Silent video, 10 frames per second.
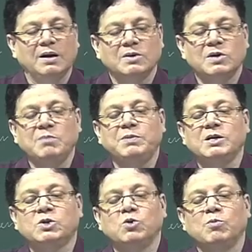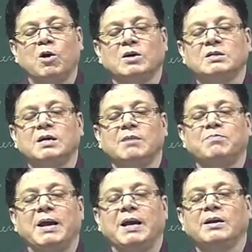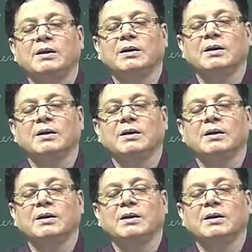So, if these 2 bonds in a plane,